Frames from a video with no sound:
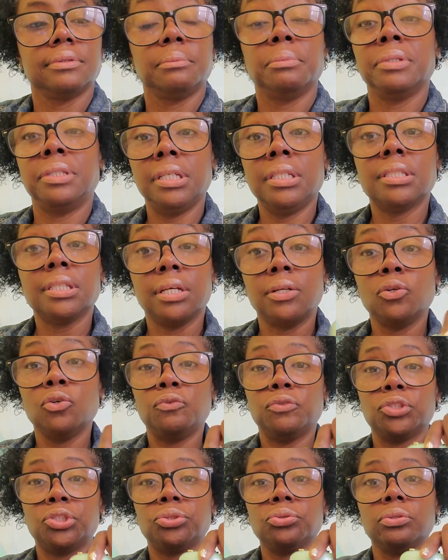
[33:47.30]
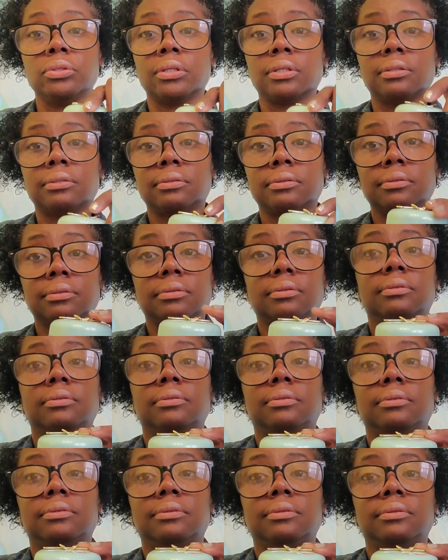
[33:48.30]
But this I know for sure.
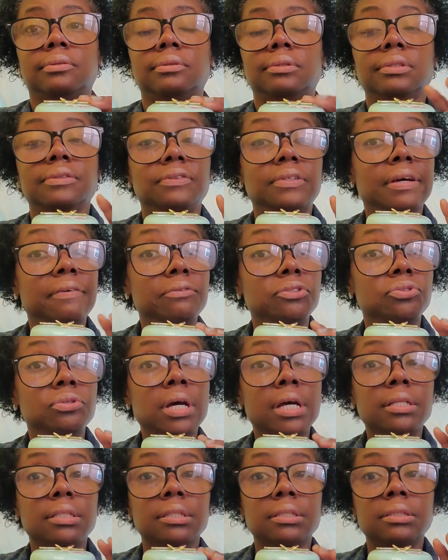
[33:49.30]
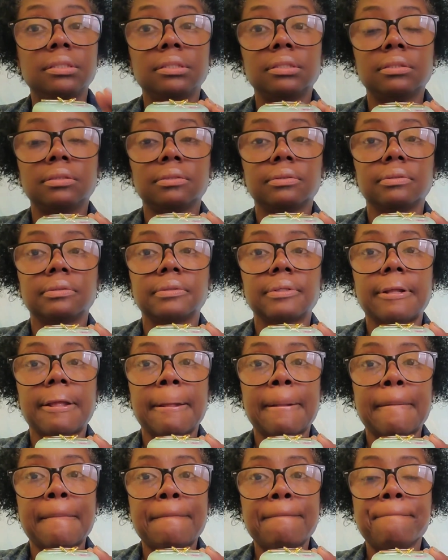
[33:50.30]
If you haven't tried this,
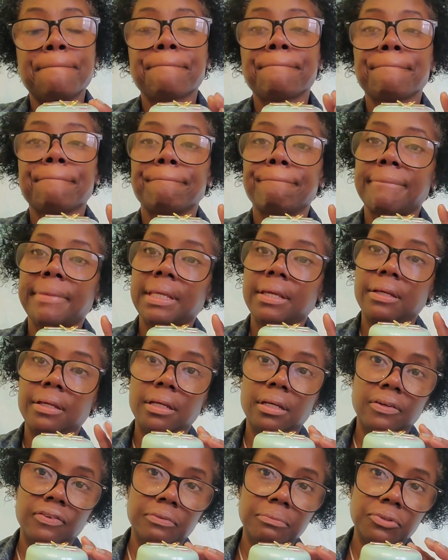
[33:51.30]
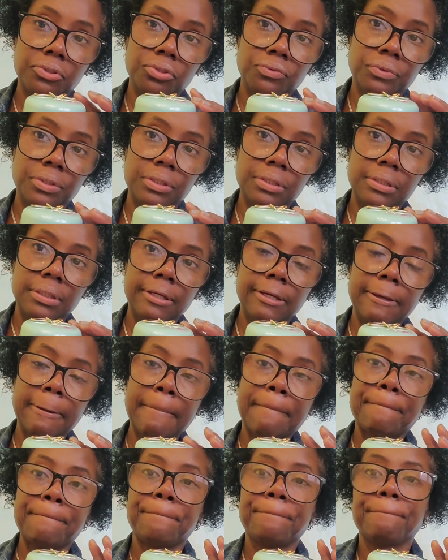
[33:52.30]
get it from QVC.
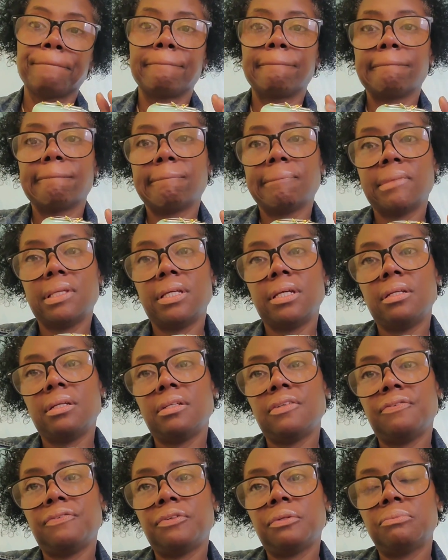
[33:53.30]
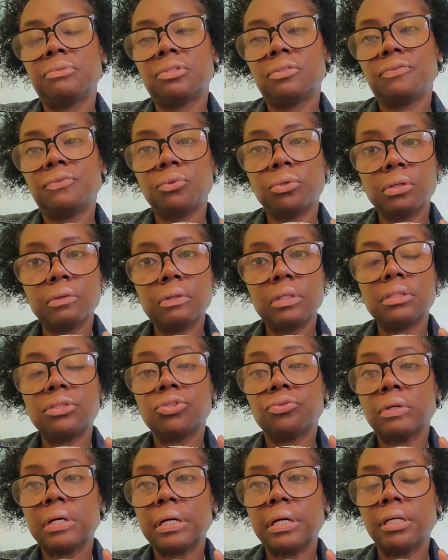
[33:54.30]
Get it from Sephora.
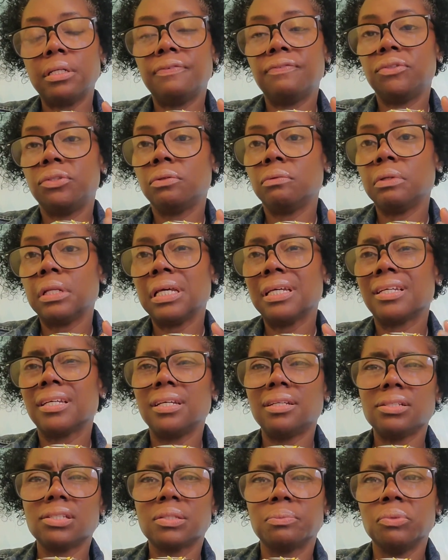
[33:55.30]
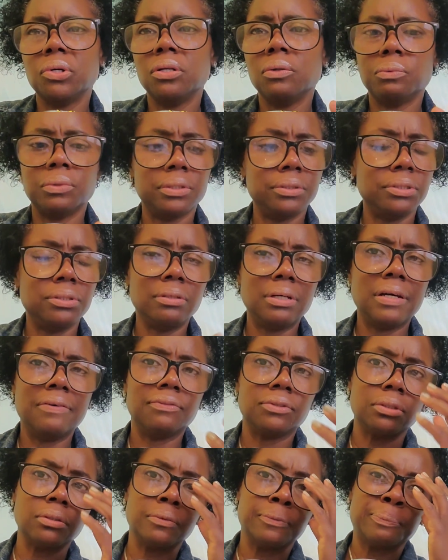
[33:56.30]
Try it. If you don't like it, get a smaller one. You don't have
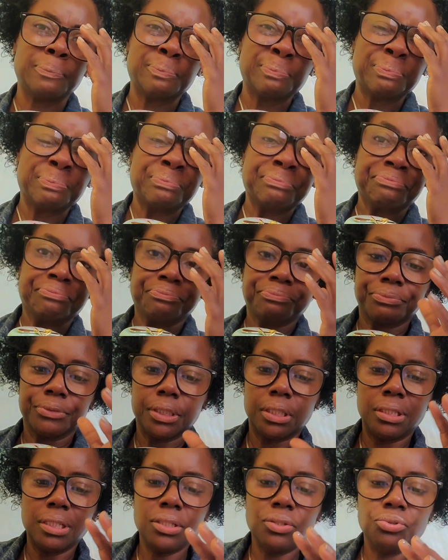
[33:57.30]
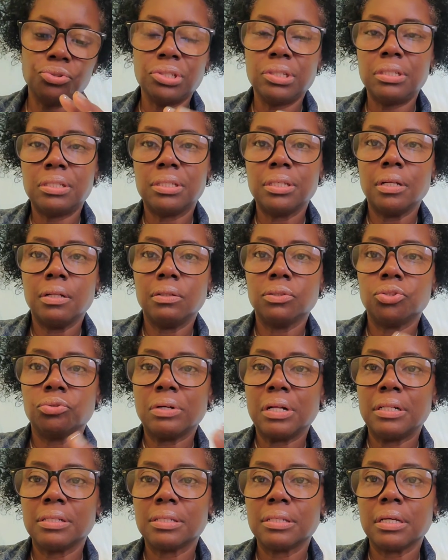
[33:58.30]
to because they usually sell
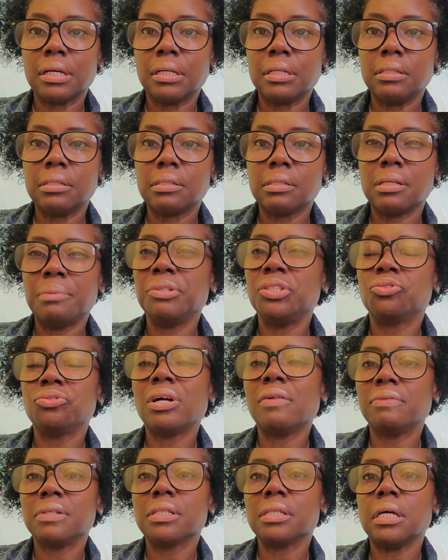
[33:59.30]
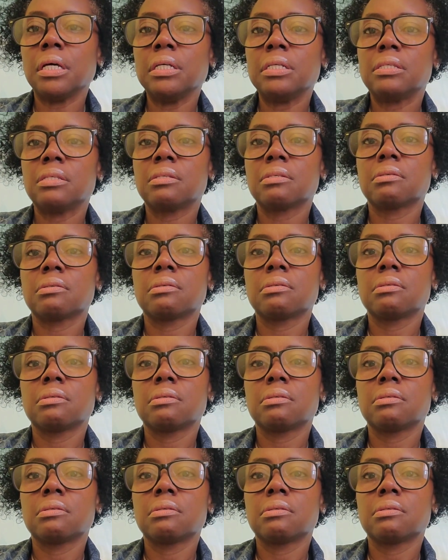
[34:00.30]
trial size, I mean travel size.